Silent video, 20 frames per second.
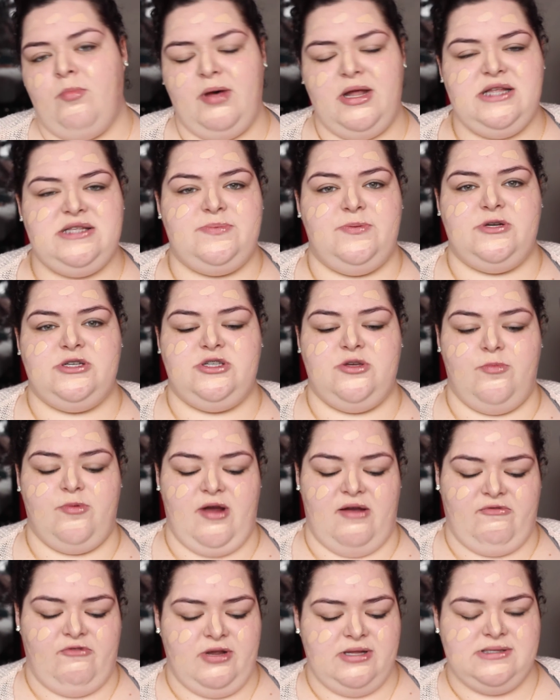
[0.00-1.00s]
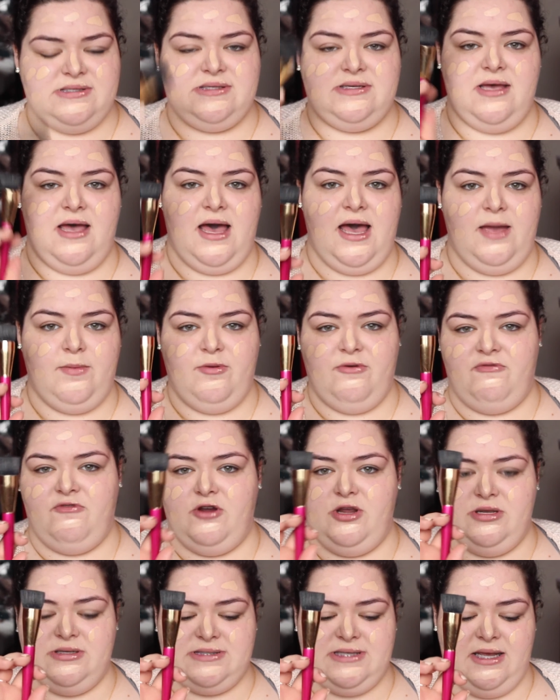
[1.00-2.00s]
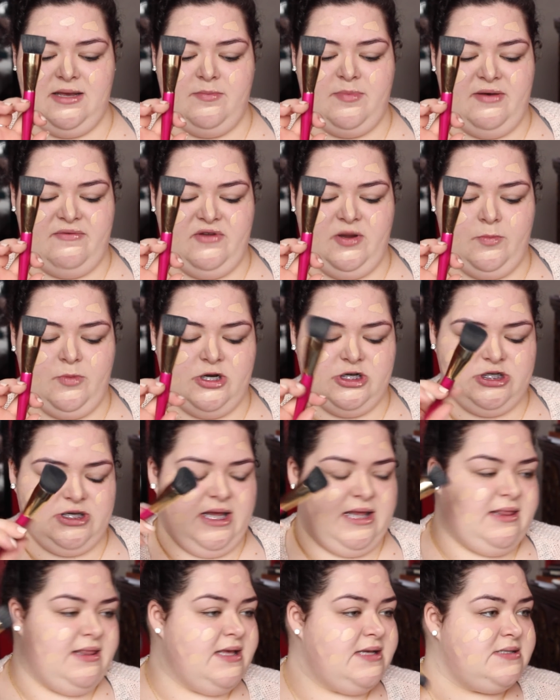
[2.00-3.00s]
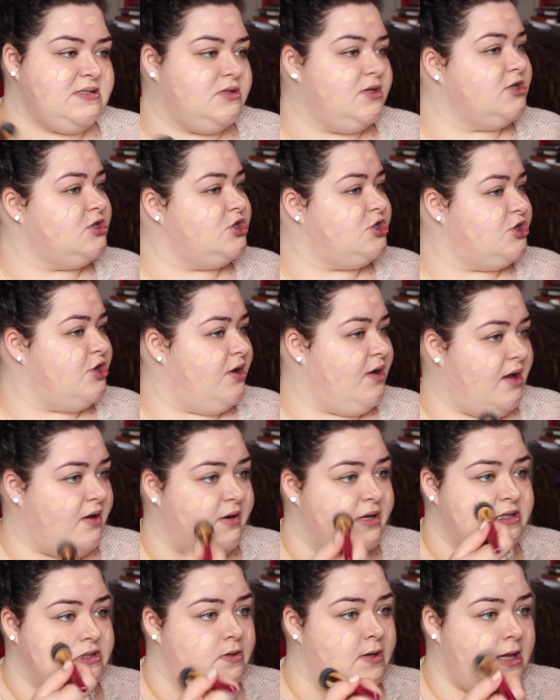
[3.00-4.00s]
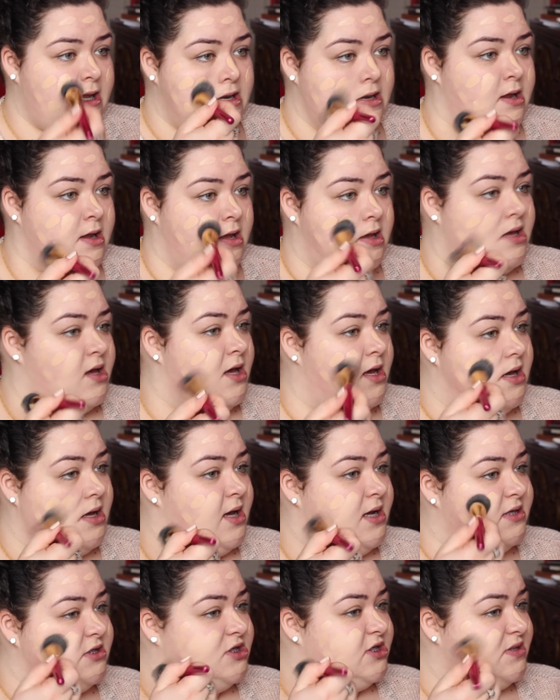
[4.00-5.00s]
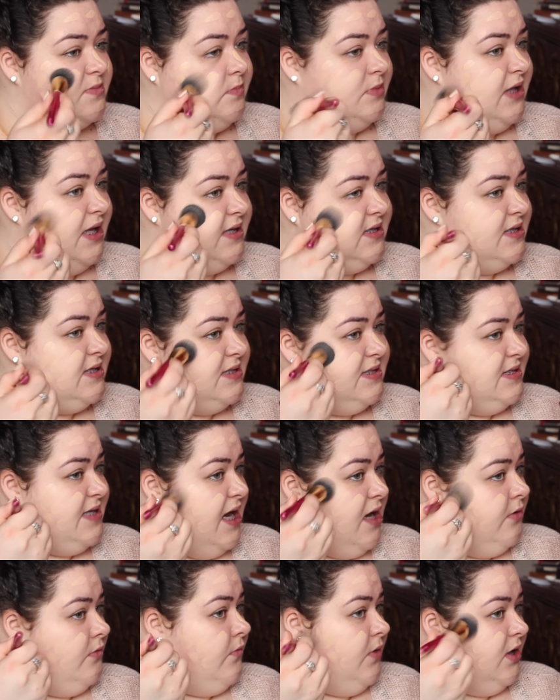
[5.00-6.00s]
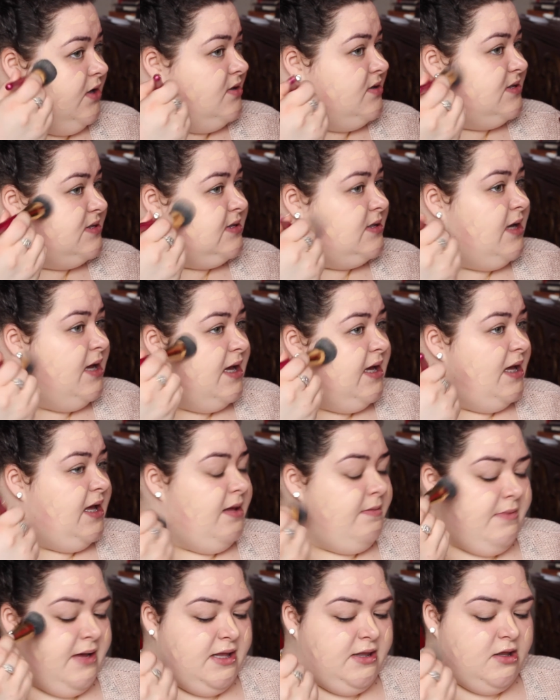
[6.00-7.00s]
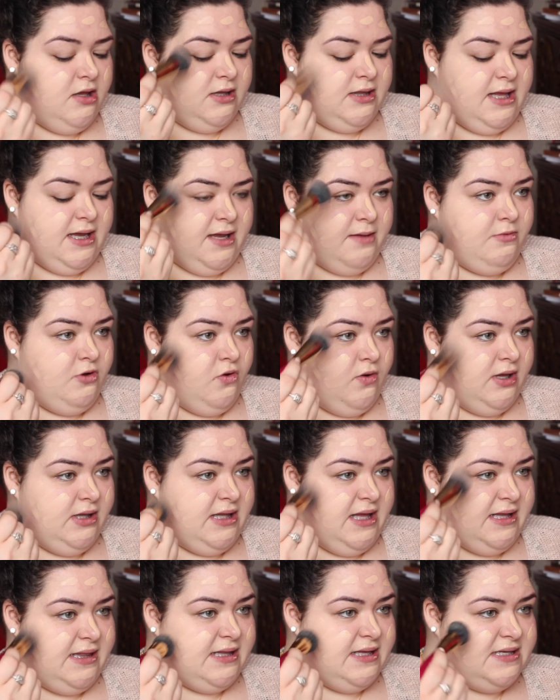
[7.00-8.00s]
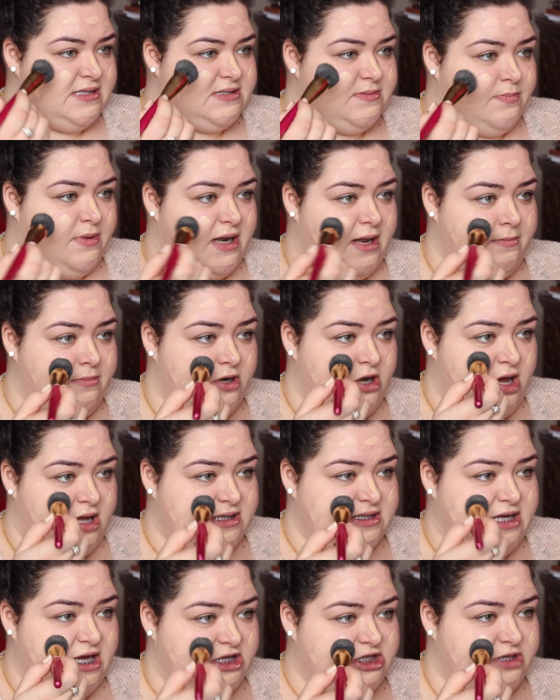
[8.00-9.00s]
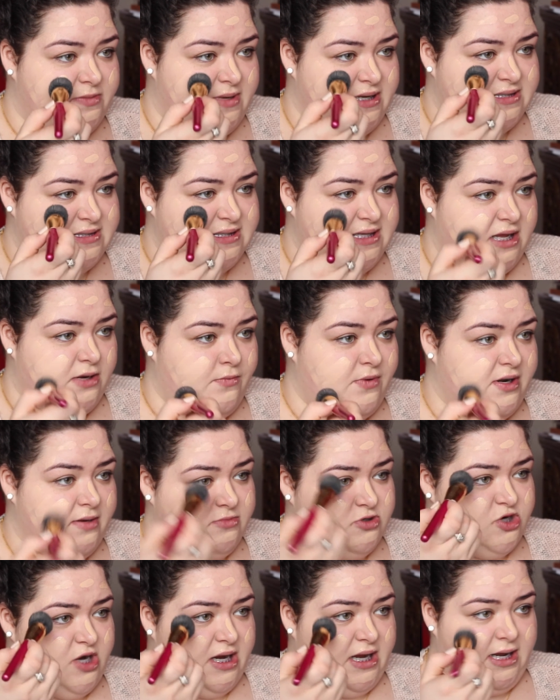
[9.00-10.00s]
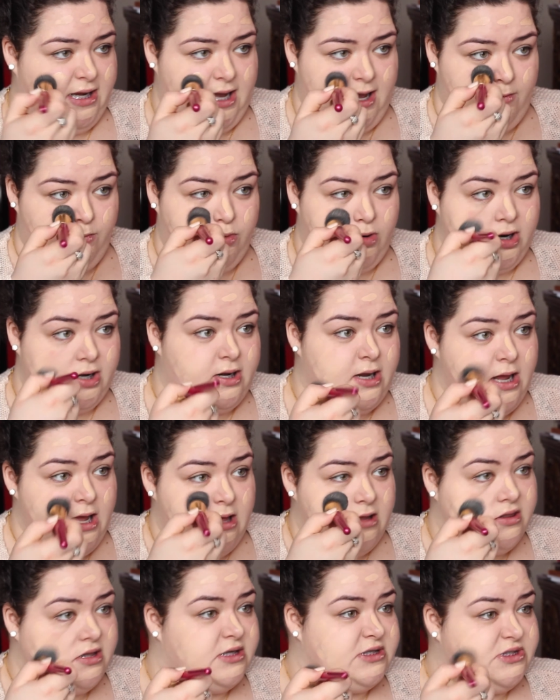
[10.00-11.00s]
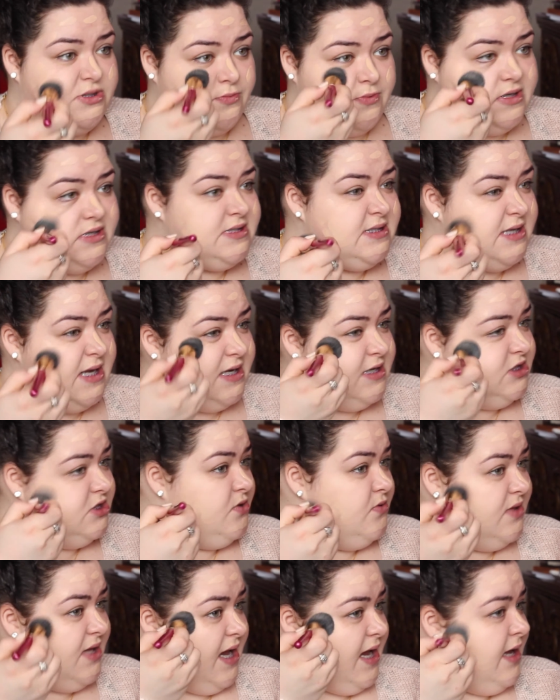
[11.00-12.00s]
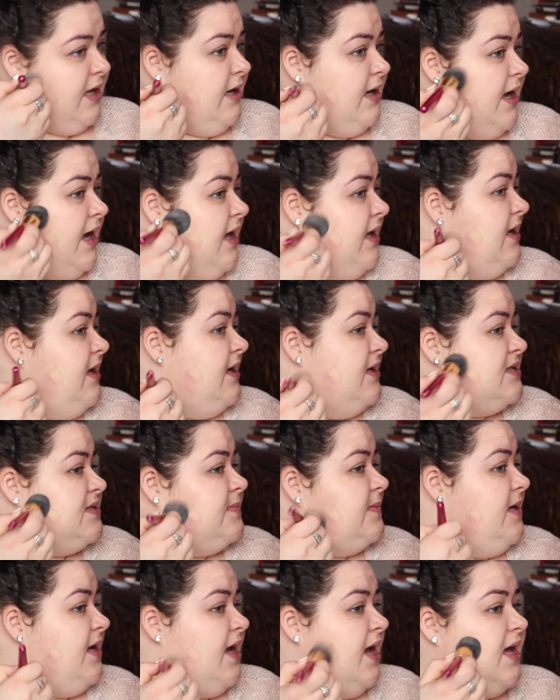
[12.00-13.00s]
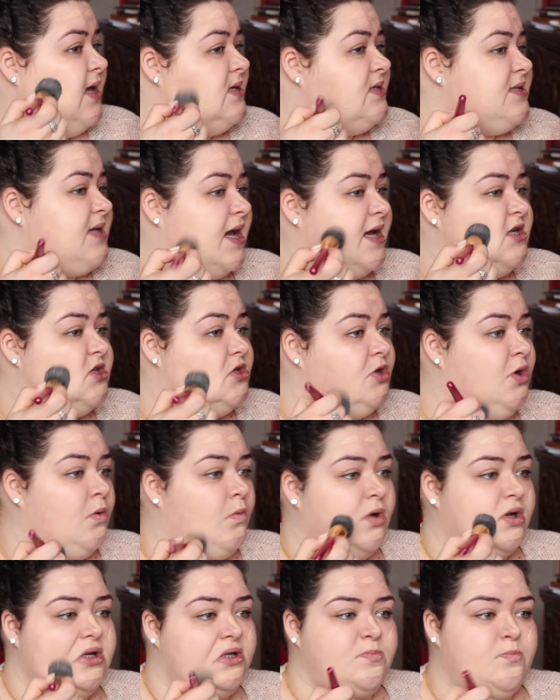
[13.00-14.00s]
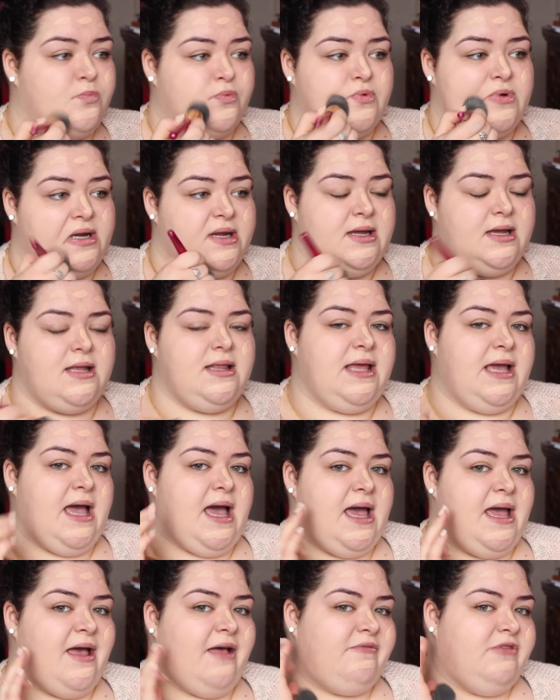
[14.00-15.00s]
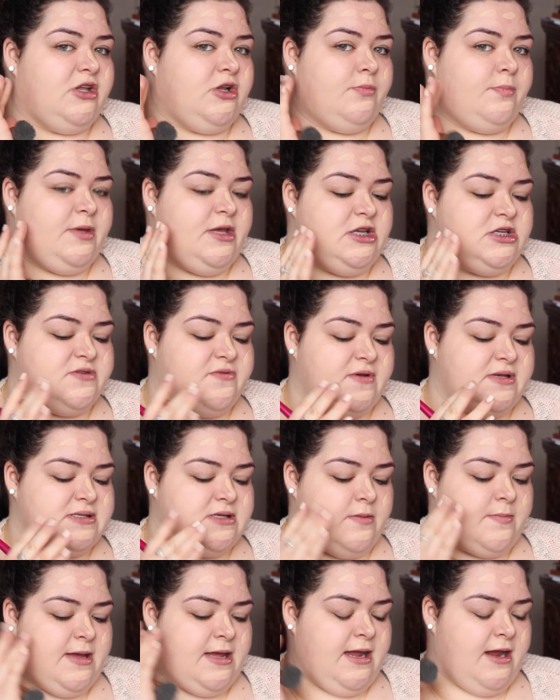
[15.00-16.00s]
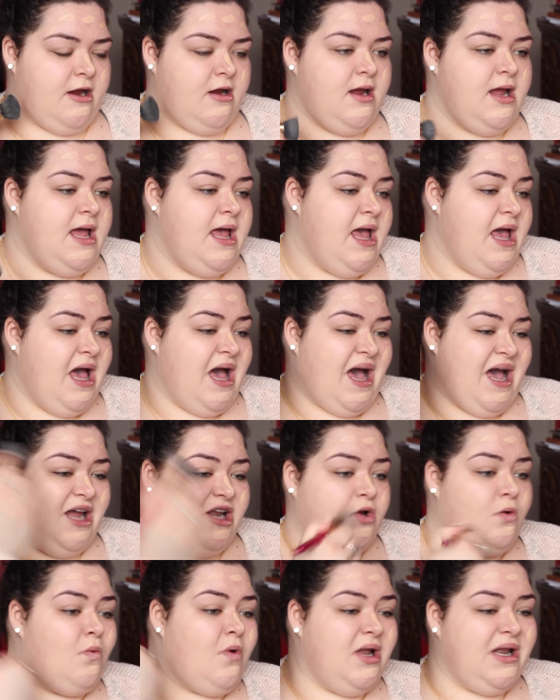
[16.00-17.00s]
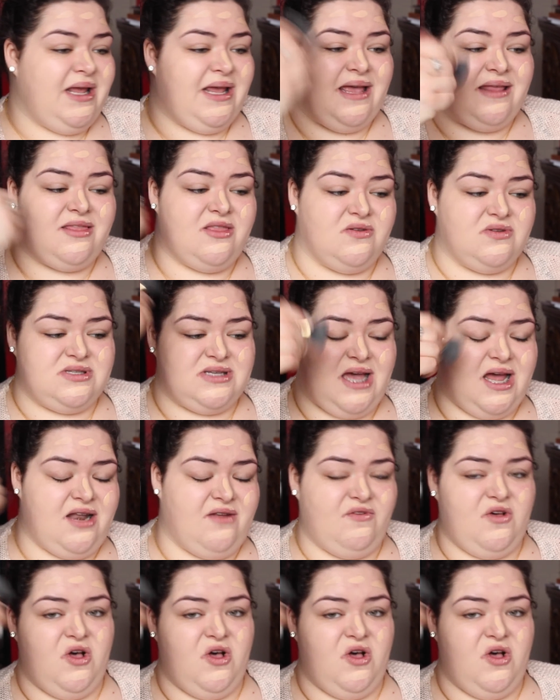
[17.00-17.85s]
But it's personal preference. I prefer using a buffing brush like this, so I'll just show you how I do it. I just blend it downwards. It might look like I'm going like this, but I'm not touching my skin when I'm dragging upward. There's a reason I do that, and it's because I don't want to bring, like I have little peach fuzz on my hair, I don't want to get those kind of